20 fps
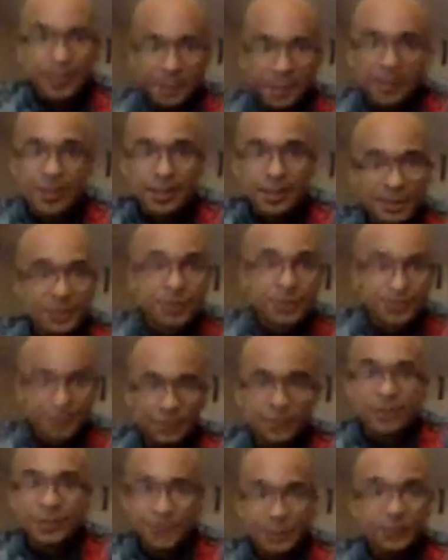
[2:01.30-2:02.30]
Yes,
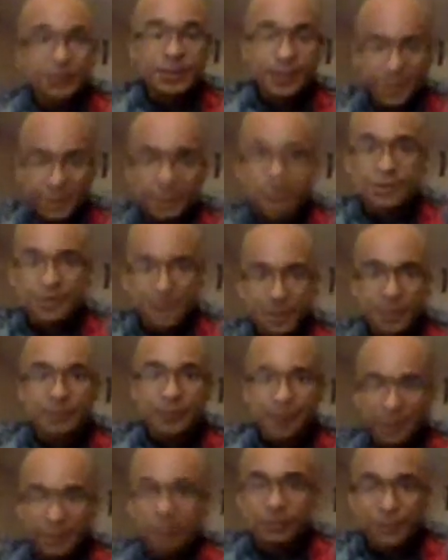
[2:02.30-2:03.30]
the building is just when
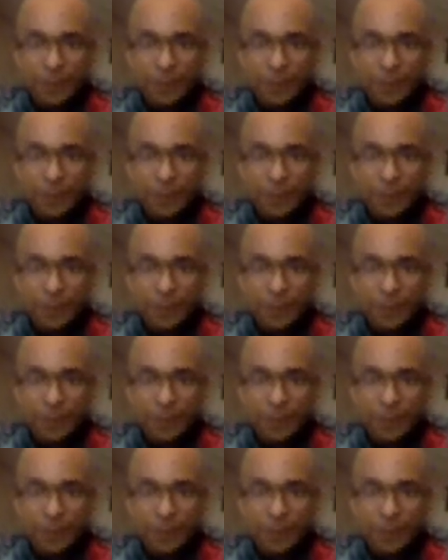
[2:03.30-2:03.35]
I was